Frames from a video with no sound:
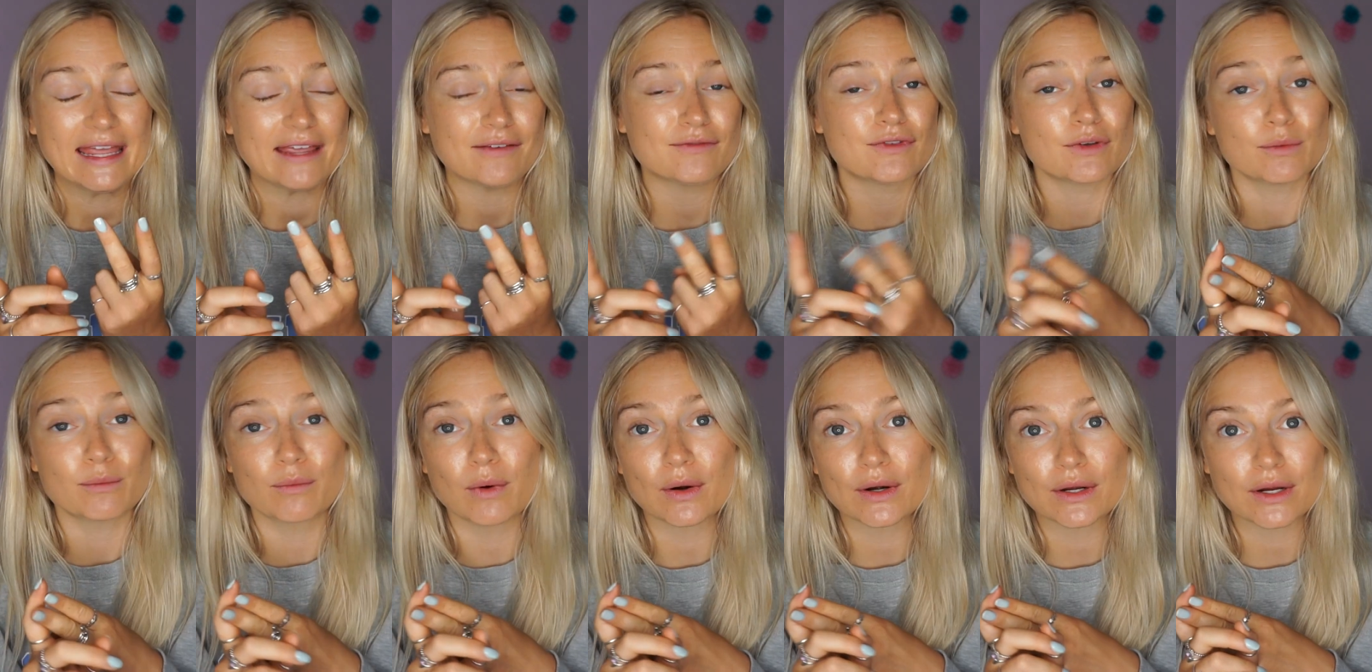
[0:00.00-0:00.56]
If
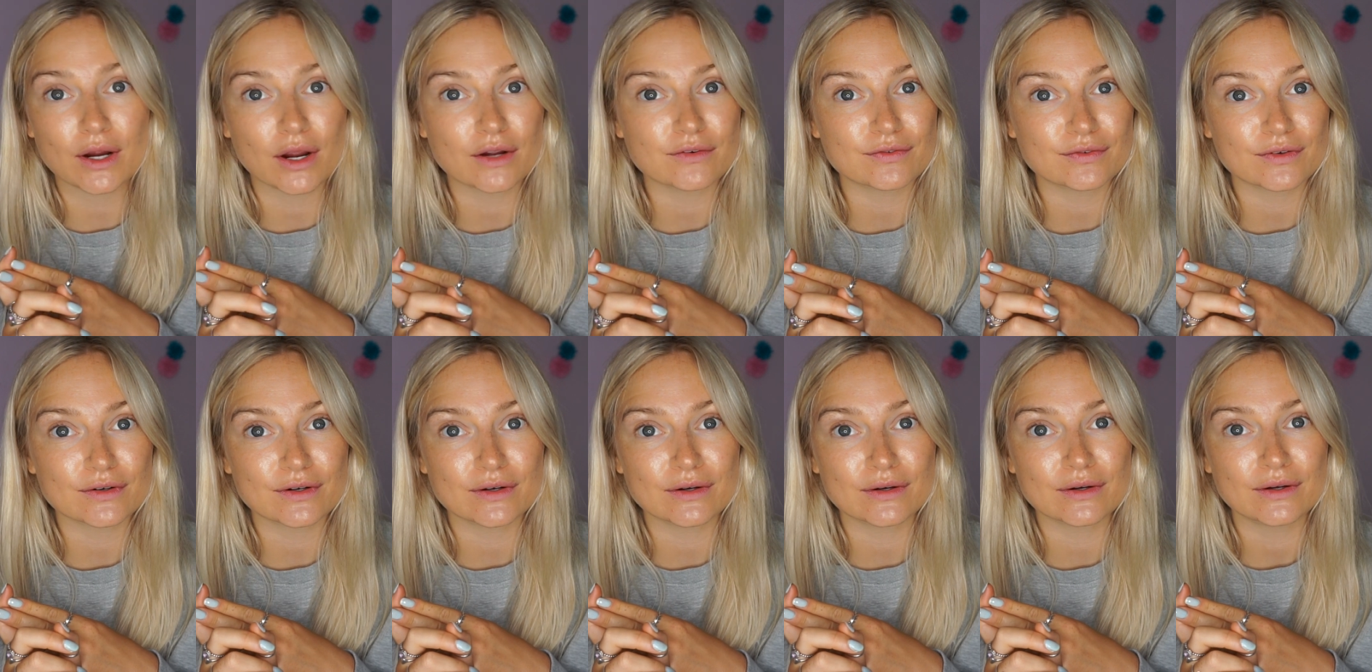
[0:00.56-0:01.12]
you want to go
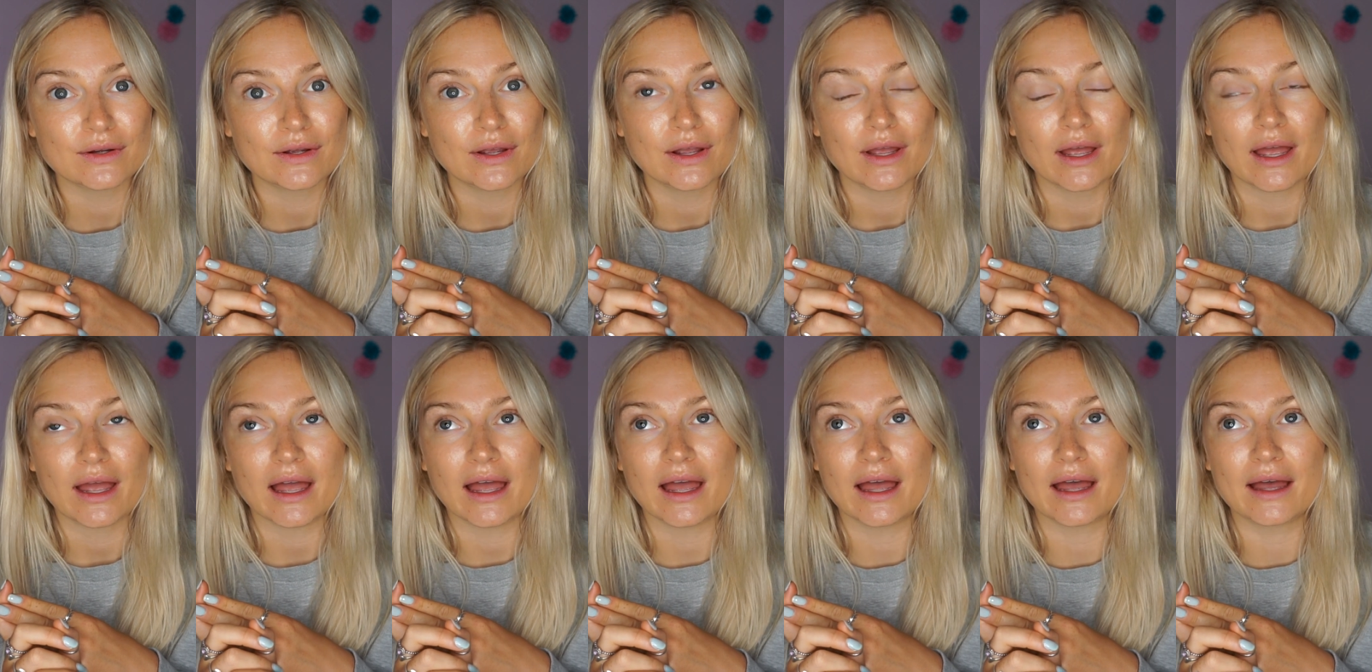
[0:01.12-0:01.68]
for a
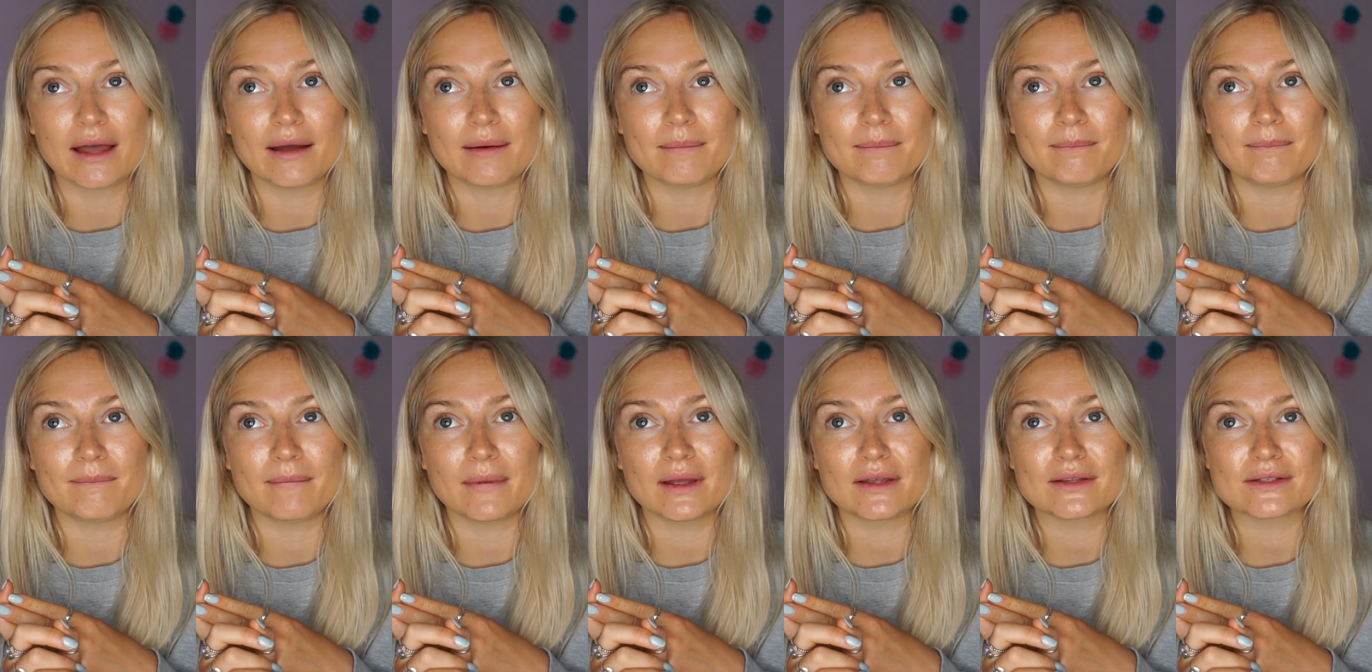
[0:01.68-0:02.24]

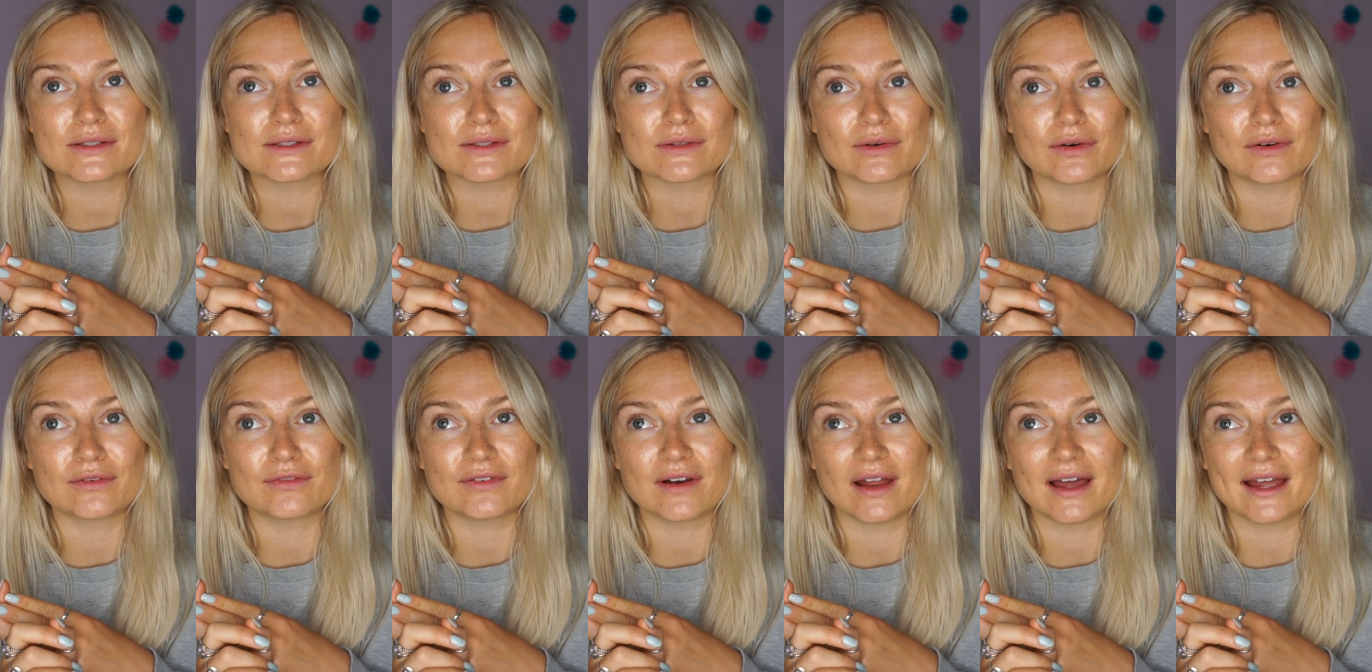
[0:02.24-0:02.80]
sort
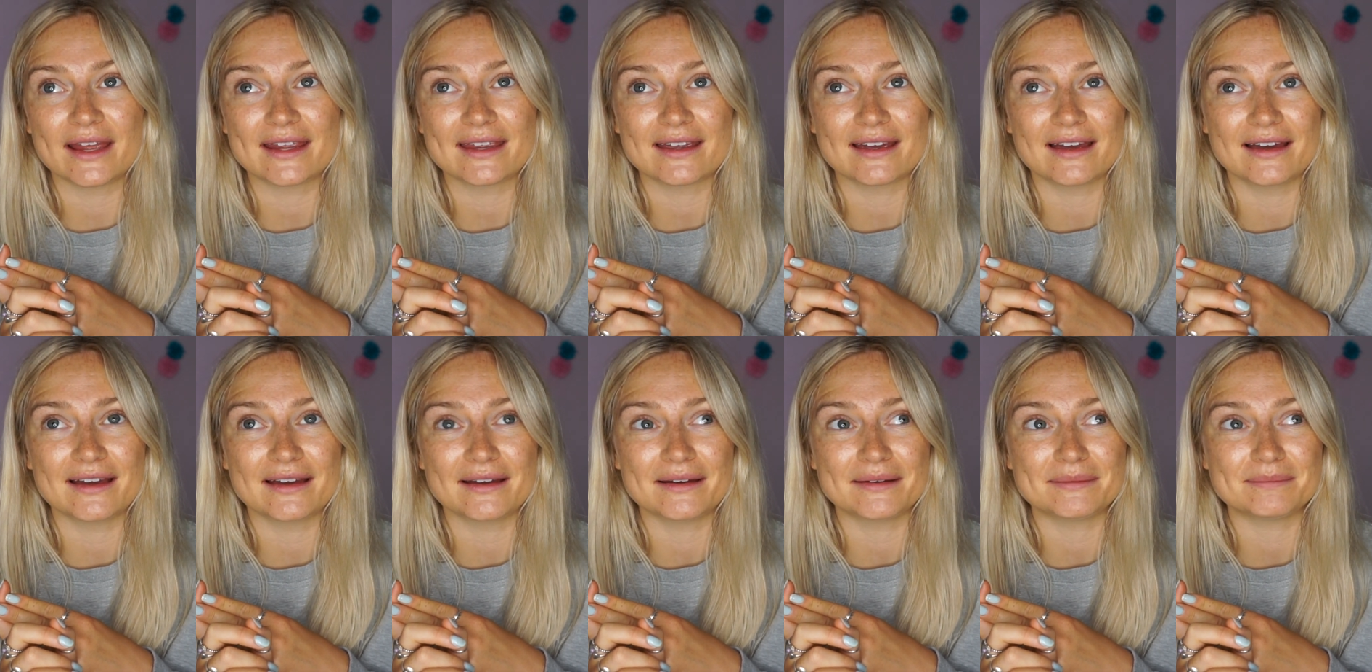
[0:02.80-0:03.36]
of like
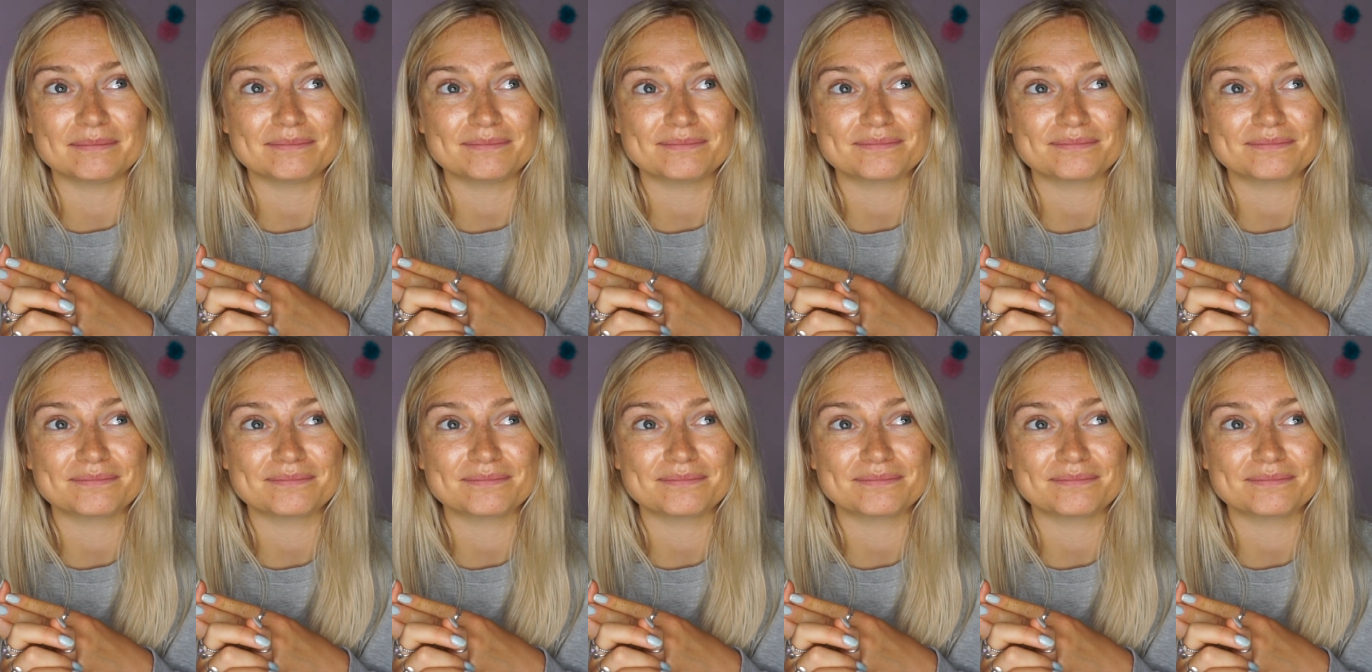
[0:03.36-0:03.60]
a